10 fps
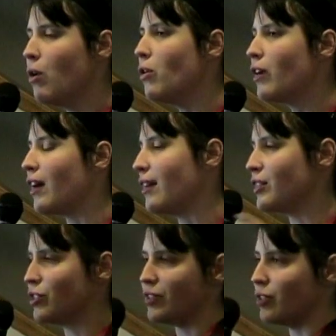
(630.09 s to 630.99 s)
oh, okay,
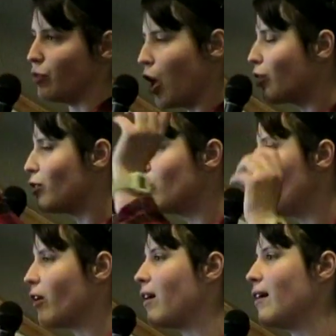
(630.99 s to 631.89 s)
and she locked the
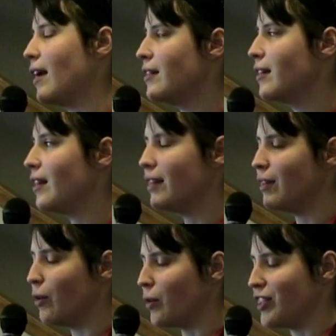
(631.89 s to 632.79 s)
door, and then I
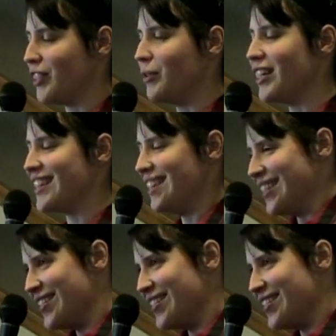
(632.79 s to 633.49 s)
didn't know where she was,